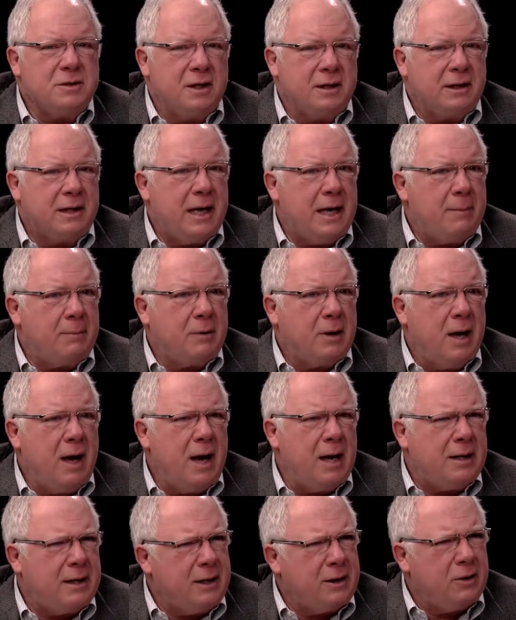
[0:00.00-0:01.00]
on Cape
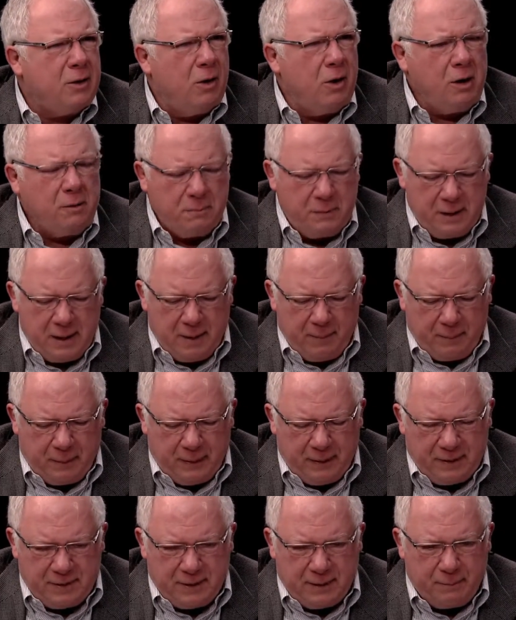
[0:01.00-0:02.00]
Cod, he called me up
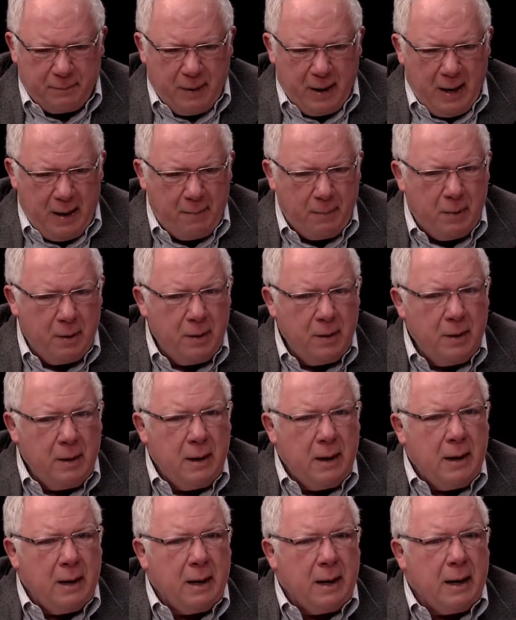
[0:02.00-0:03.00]
and he said, "Bob,
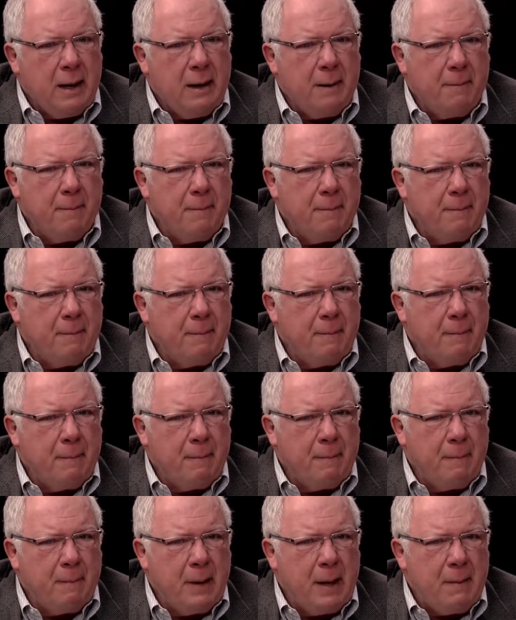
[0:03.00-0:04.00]

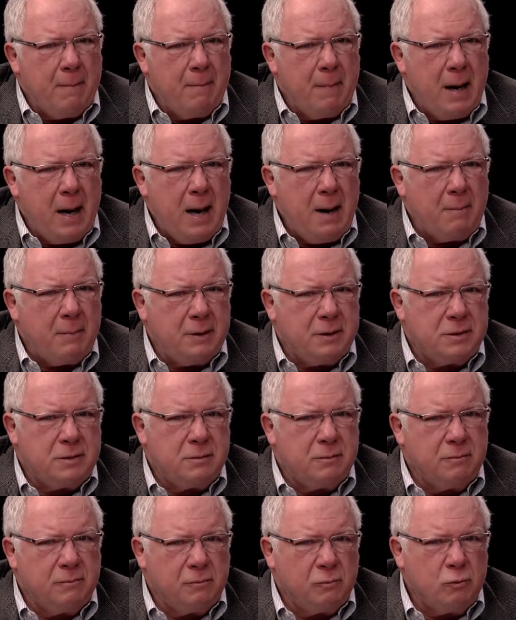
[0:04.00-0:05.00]
my mom
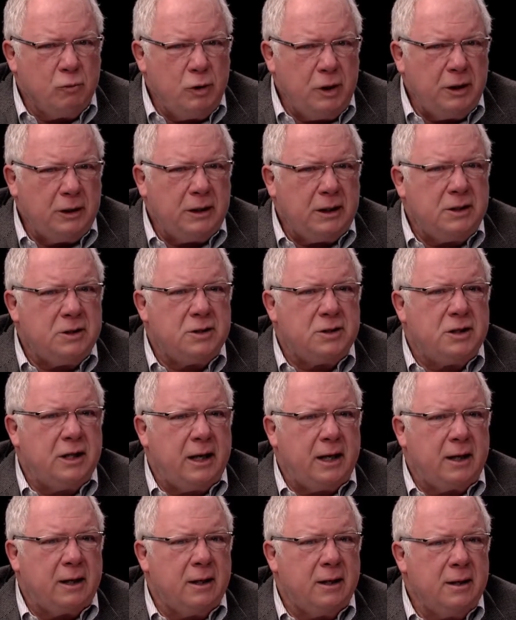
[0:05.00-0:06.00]
is really
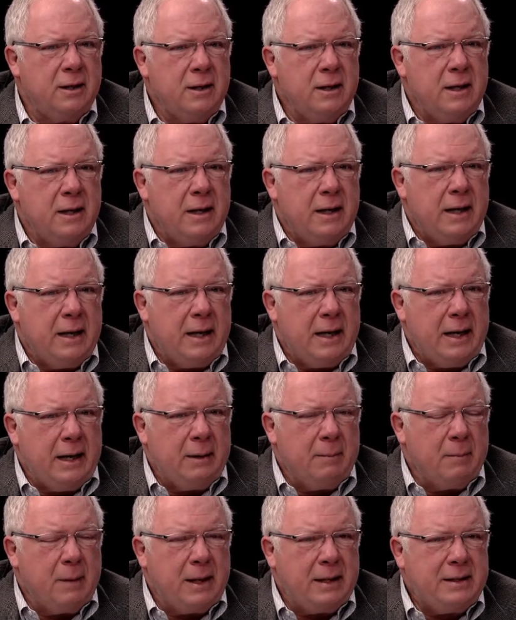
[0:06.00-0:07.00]
sick,
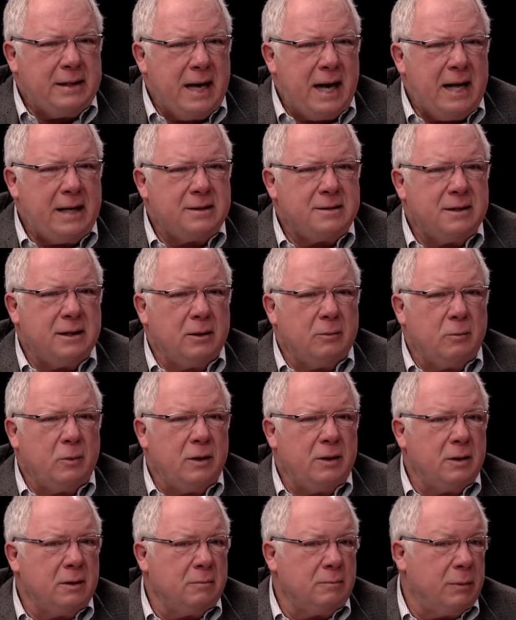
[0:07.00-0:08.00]
and my dad's there
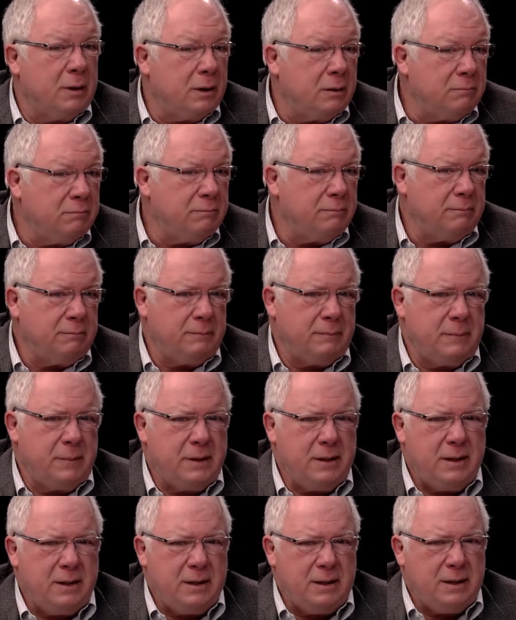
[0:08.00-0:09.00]
with her, but
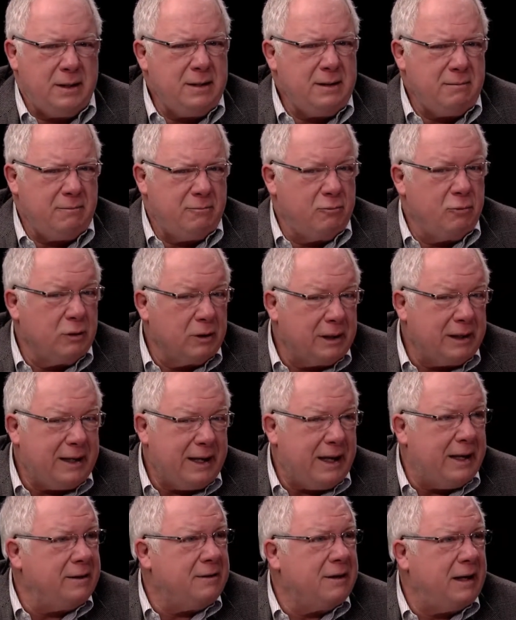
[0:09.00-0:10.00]
he really
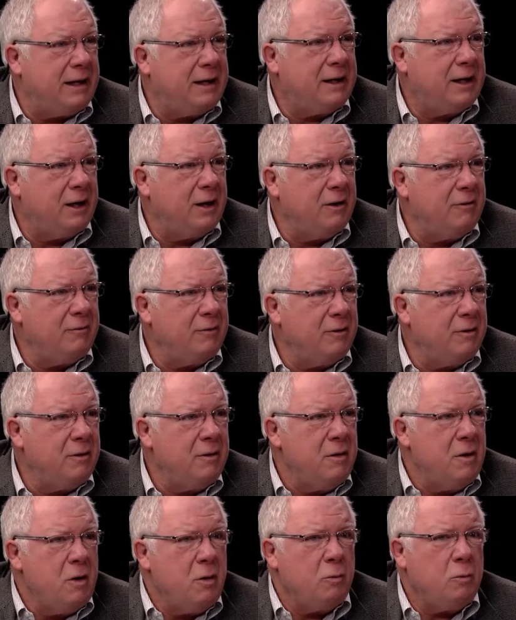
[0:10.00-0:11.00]
can't take care of her.
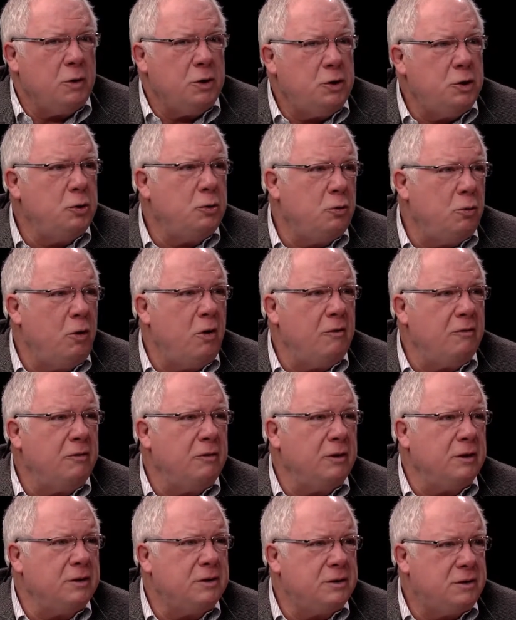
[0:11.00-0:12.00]
Would you go
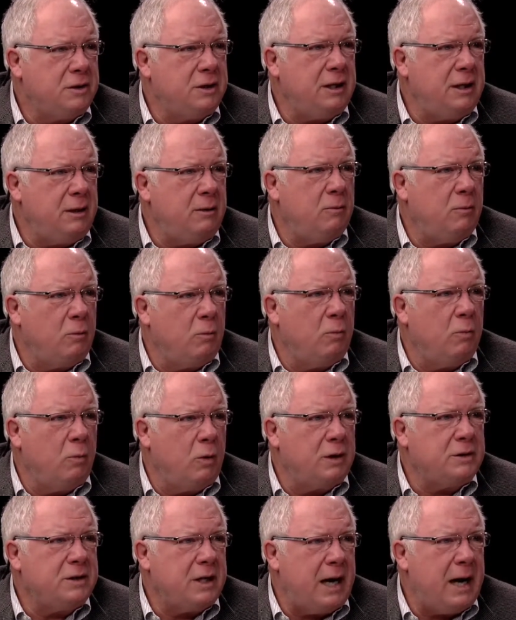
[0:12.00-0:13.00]
over and see
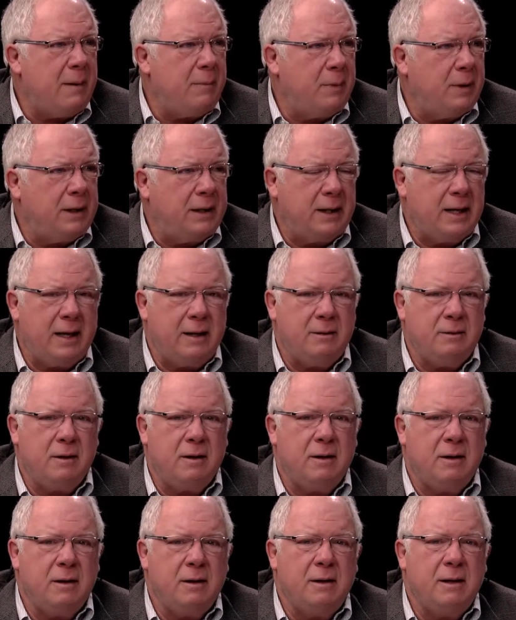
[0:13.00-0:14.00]
what's happening?"
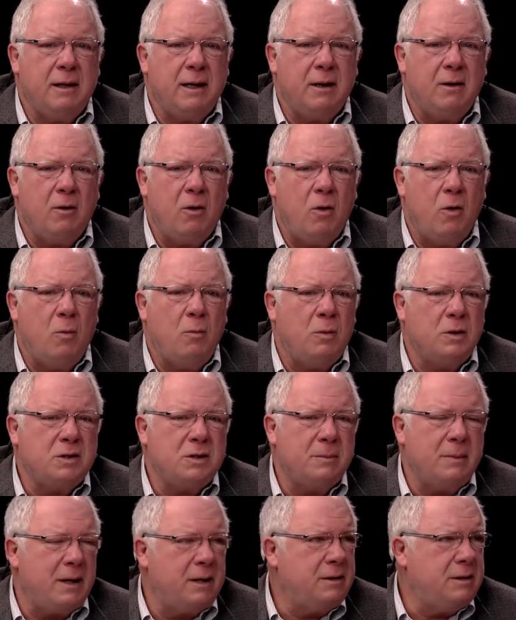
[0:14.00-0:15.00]
And their home was
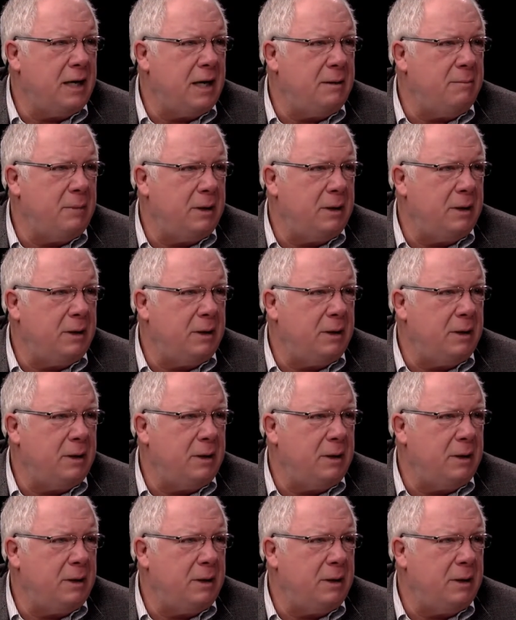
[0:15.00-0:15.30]
about 10